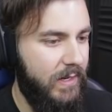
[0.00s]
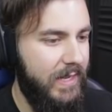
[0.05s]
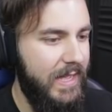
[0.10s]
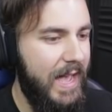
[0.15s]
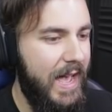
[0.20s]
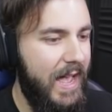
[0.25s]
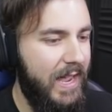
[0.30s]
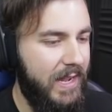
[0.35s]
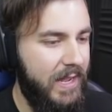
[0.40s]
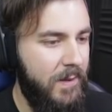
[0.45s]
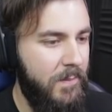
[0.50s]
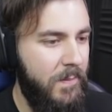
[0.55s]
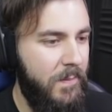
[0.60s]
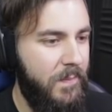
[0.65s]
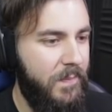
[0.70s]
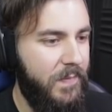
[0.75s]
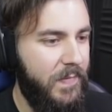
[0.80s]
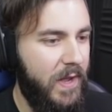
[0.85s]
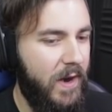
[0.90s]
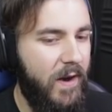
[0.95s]
Got him.
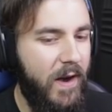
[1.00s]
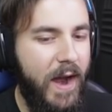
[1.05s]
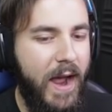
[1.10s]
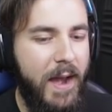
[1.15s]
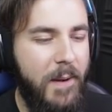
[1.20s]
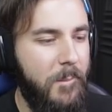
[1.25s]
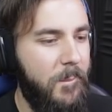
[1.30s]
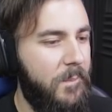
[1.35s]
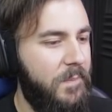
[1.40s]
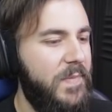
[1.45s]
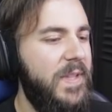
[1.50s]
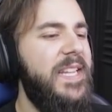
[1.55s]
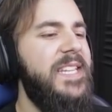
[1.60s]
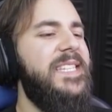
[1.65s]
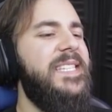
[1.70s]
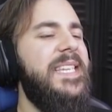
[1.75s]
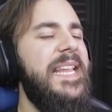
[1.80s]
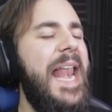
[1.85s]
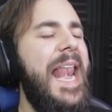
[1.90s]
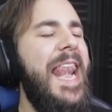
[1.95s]
All right.
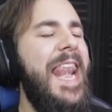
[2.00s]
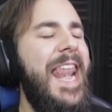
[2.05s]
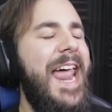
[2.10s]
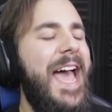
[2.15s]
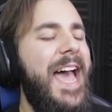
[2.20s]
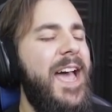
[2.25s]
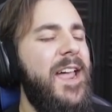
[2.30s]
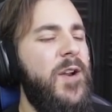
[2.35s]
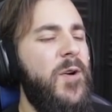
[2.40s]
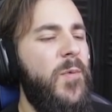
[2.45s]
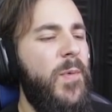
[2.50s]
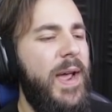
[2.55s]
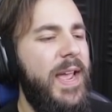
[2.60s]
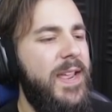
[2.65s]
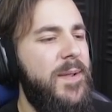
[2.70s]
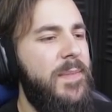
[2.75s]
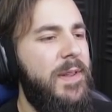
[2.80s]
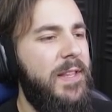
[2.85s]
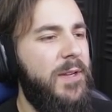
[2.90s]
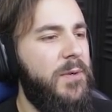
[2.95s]
Slide
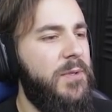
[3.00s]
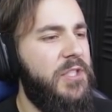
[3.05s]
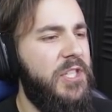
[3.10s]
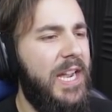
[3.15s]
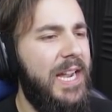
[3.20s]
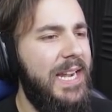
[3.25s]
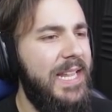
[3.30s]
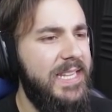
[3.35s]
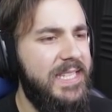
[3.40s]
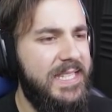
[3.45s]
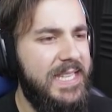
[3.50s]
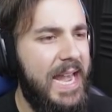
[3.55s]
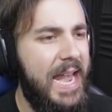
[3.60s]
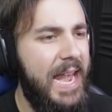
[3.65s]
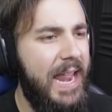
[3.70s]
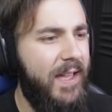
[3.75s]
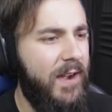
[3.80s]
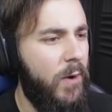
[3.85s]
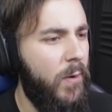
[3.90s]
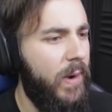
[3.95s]
away, me little Charlie.
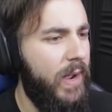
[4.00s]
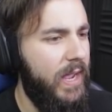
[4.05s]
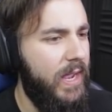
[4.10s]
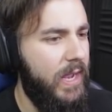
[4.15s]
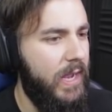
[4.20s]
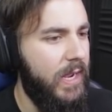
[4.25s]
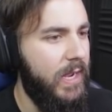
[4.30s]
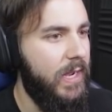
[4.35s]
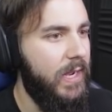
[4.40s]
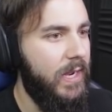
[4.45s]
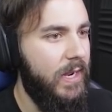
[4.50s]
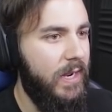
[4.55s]
Slide away.